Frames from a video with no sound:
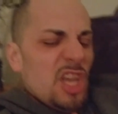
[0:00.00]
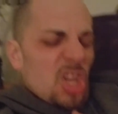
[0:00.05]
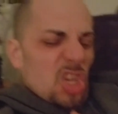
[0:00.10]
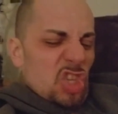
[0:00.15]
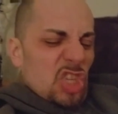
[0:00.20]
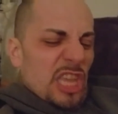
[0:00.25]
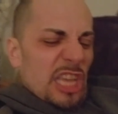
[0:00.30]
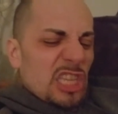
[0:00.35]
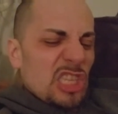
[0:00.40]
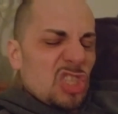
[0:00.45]

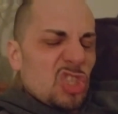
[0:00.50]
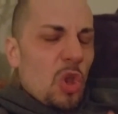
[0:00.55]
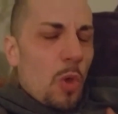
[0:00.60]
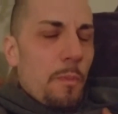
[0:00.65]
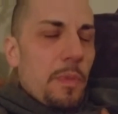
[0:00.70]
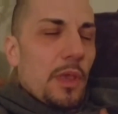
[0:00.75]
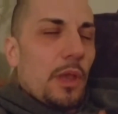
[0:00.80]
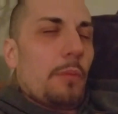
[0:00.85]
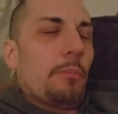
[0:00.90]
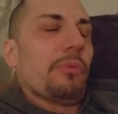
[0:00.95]
She's like
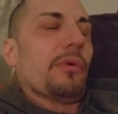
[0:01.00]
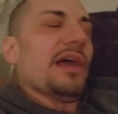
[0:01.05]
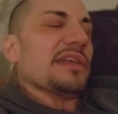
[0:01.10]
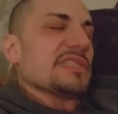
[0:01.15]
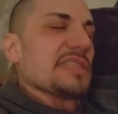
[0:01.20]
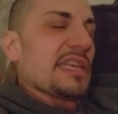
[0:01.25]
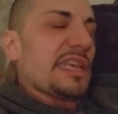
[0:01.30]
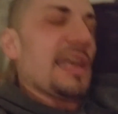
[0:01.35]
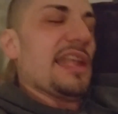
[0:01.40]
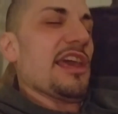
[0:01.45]
soaping her
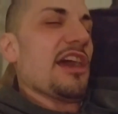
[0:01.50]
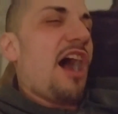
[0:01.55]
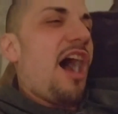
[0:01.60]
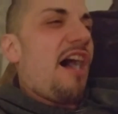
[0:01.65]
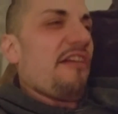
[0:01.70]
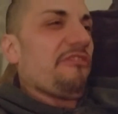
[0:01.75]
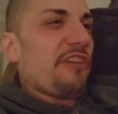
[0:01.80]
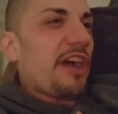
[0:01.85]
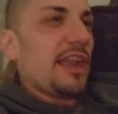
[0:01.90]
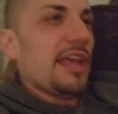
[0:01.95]
breast and getting
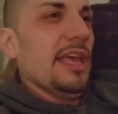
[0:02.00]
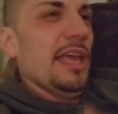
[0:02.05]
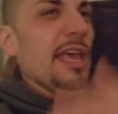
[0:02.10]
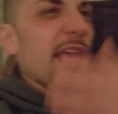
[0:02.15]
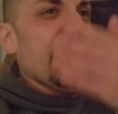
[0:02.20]
off on it.